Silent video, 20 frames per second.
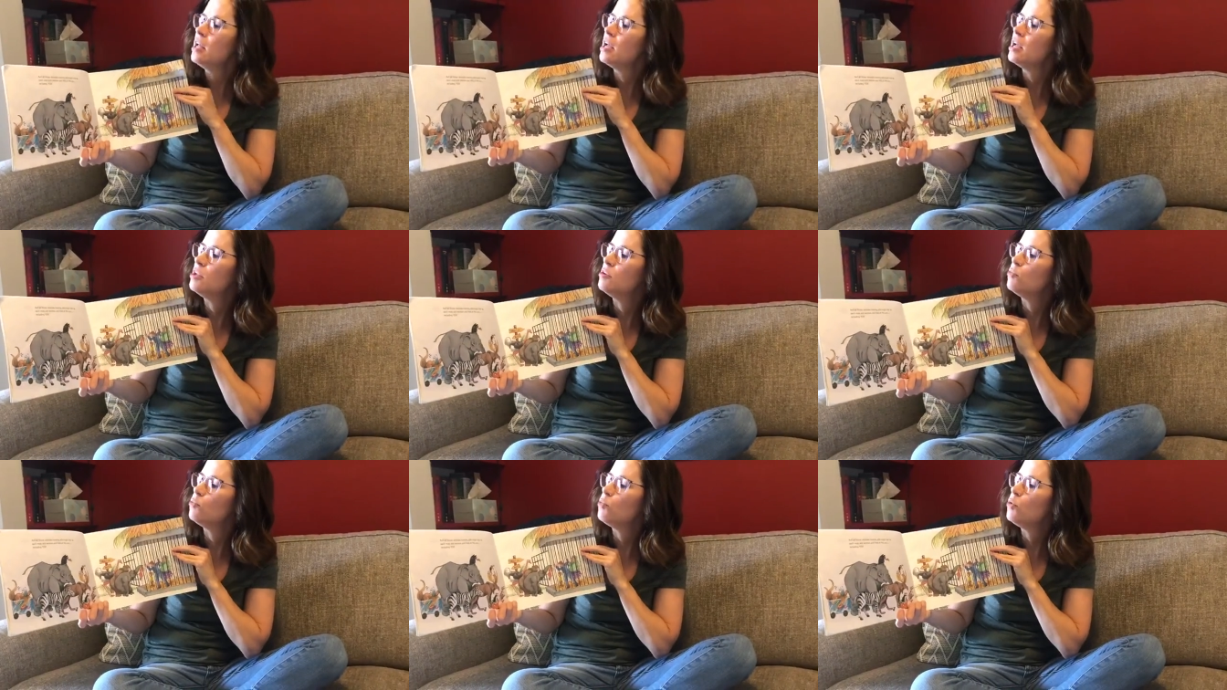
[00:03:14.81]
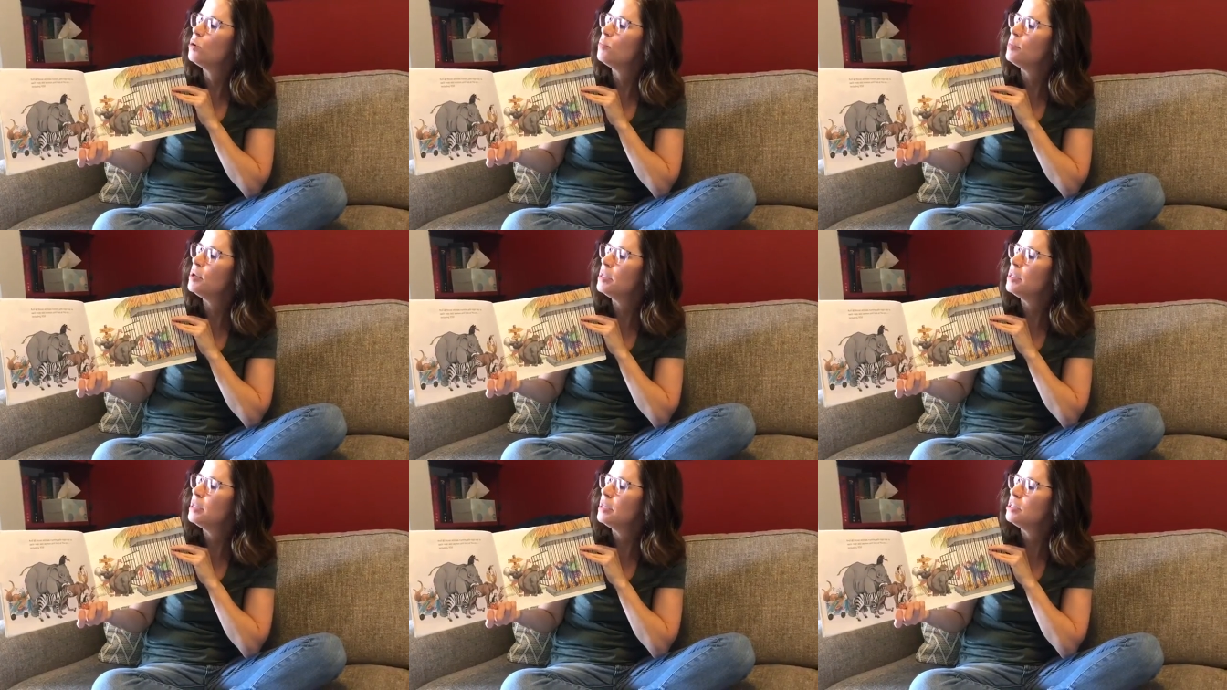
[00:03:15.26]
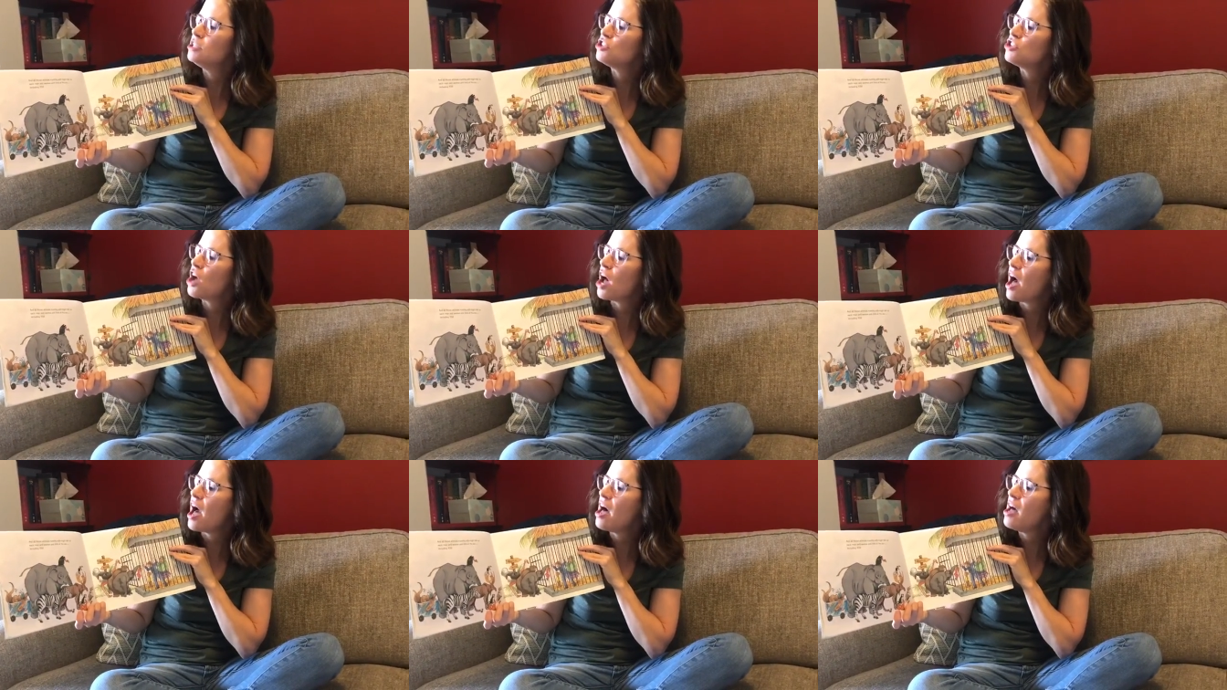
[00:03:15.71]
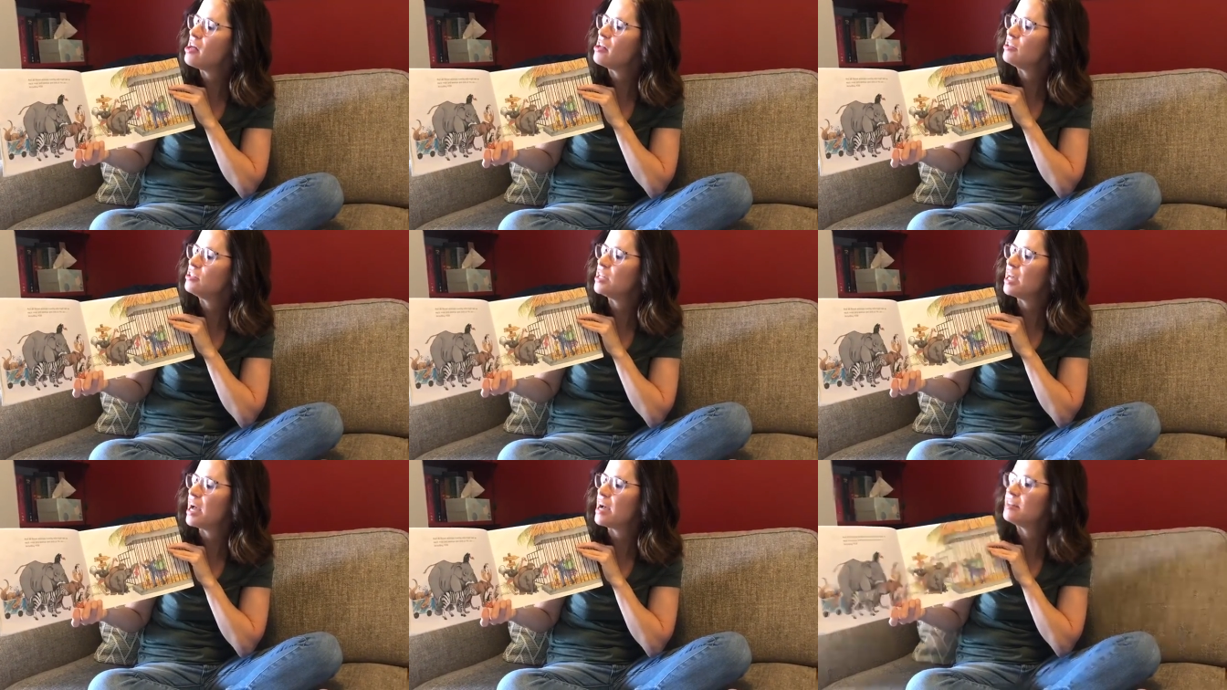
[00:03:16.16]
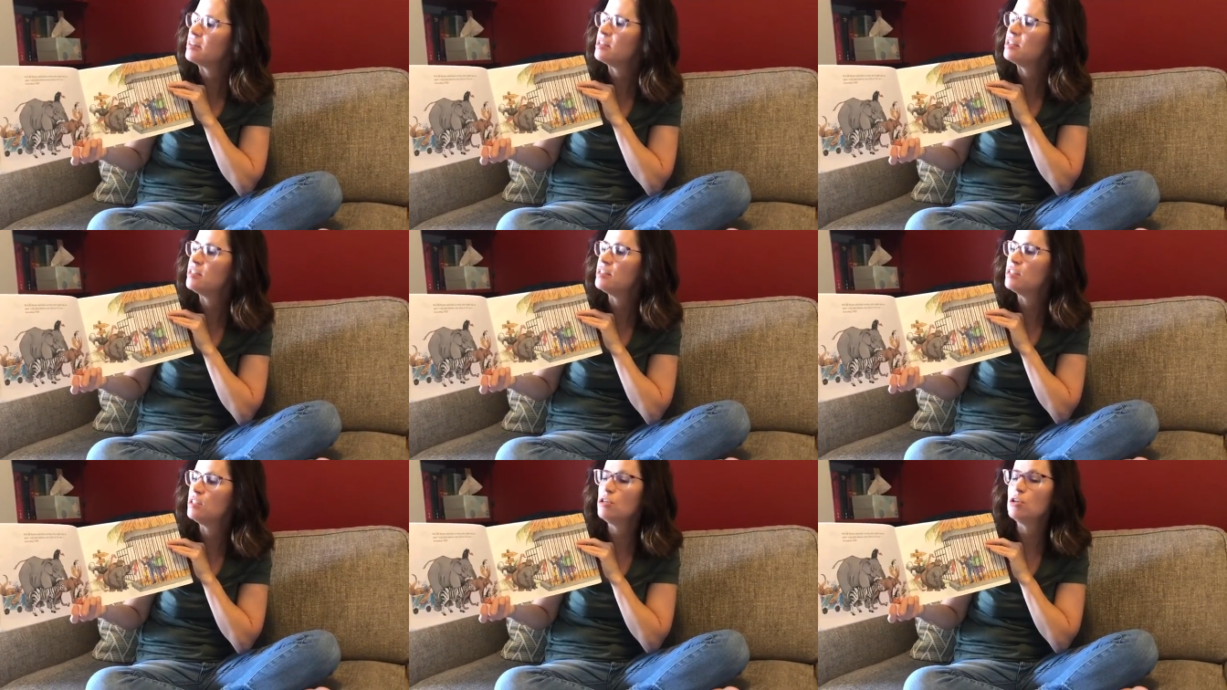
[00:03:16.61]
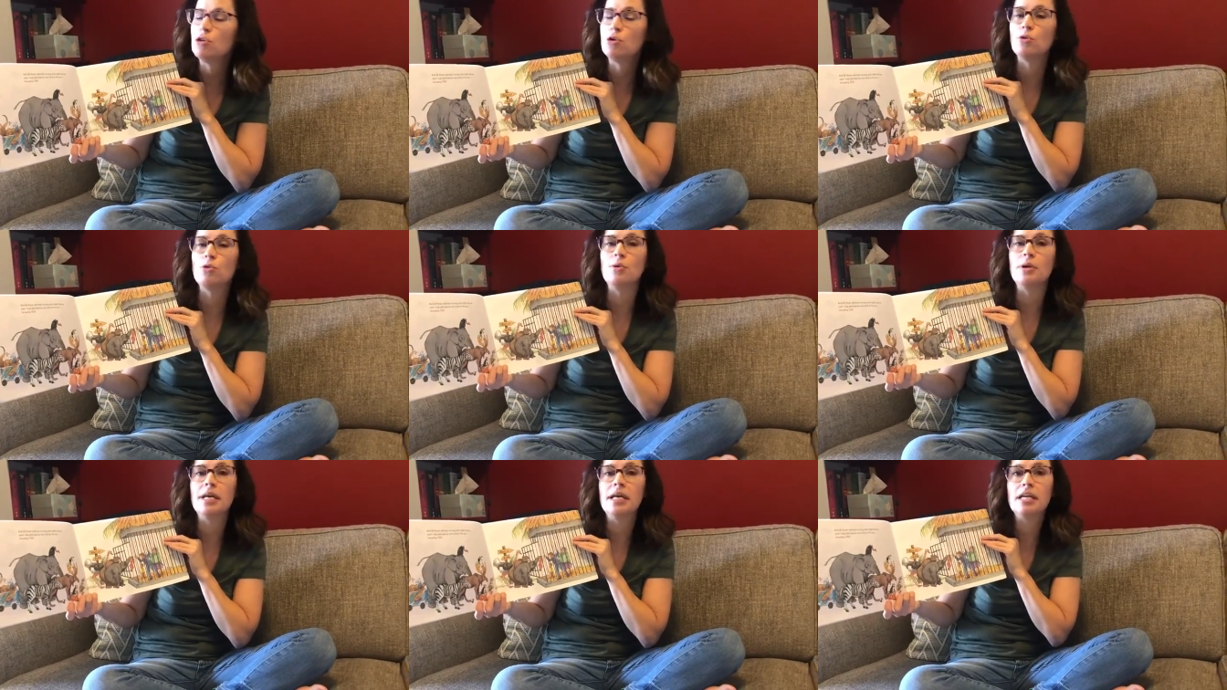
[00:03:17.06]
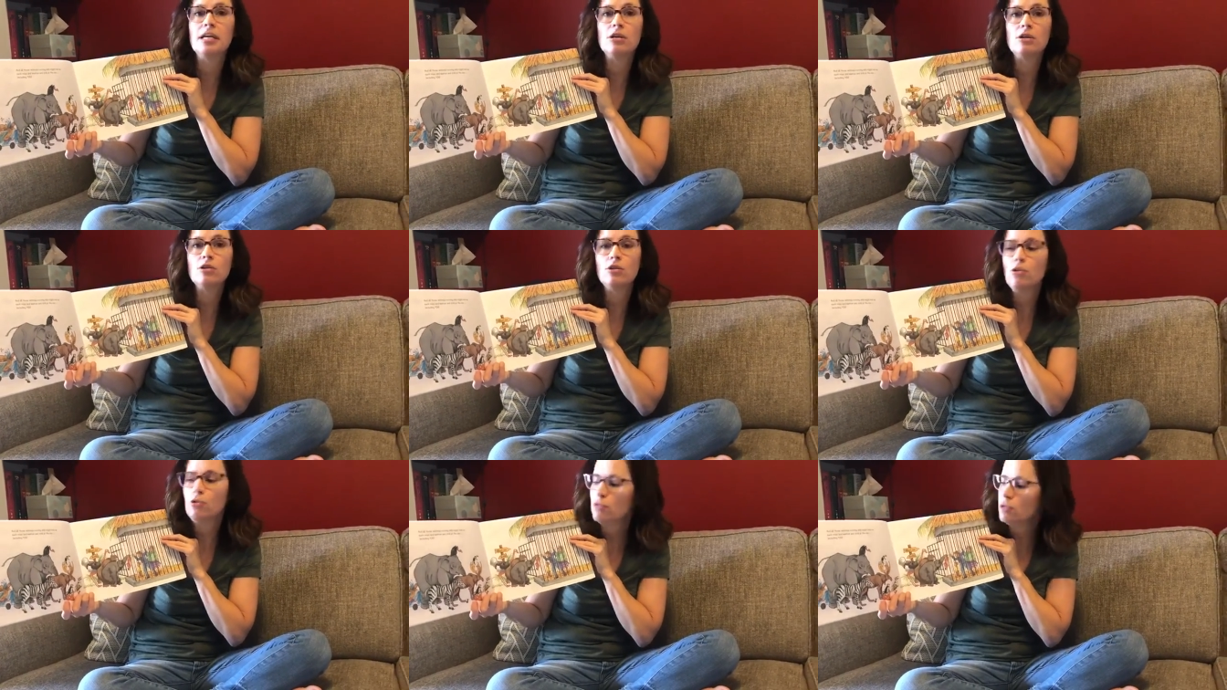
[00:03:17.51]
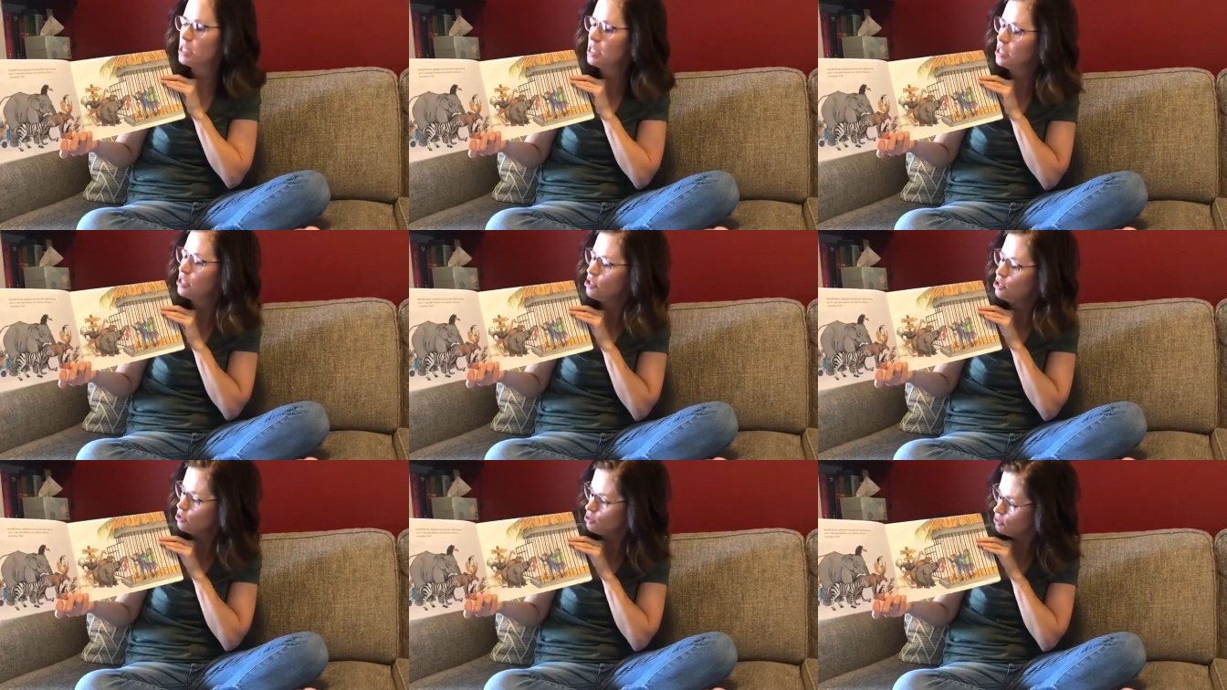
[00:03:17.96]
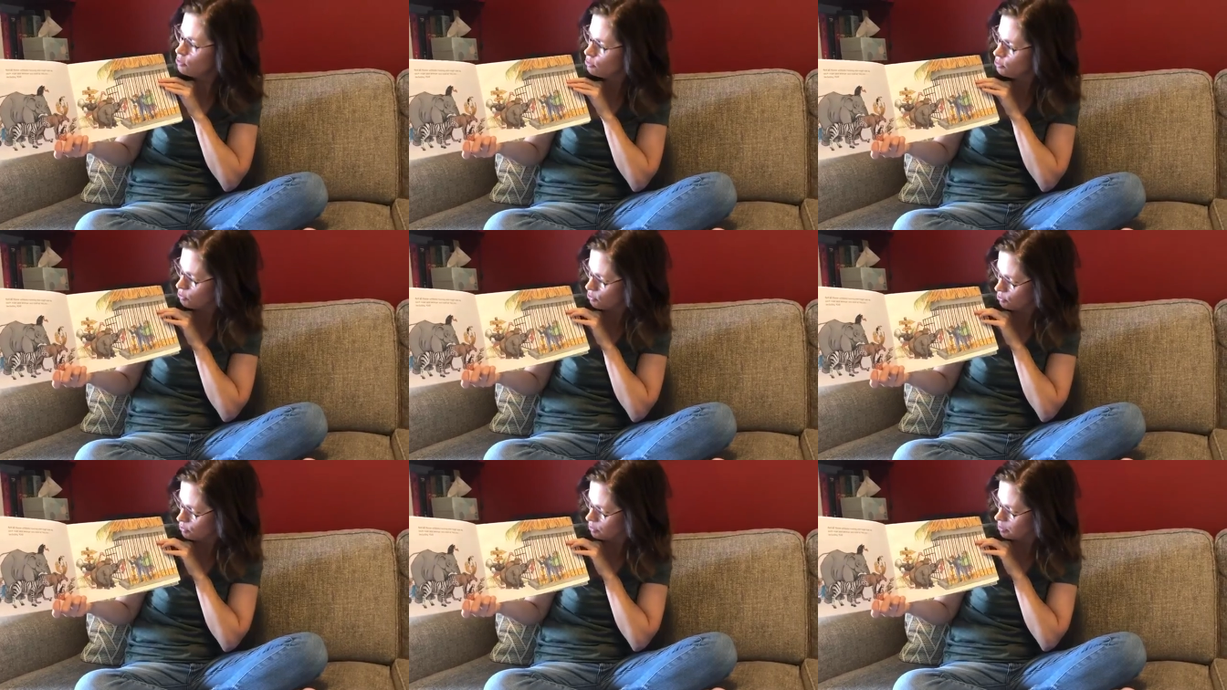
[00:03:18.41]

and woman and child at the zoo, including you.